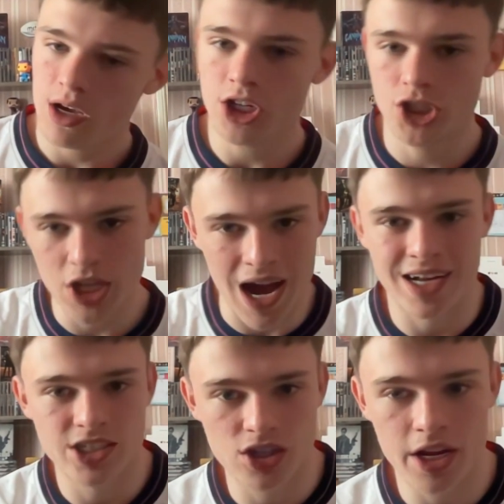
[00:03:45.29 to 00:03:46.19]
she
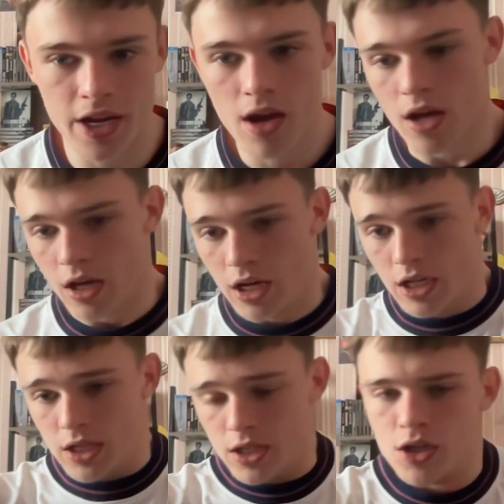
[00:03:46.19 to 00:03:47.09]
actually
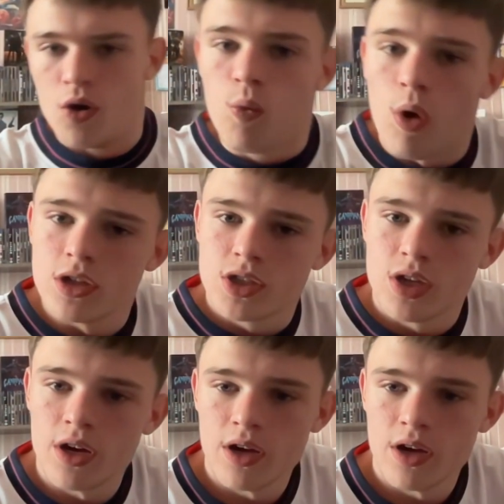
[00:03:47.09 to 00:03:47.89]
was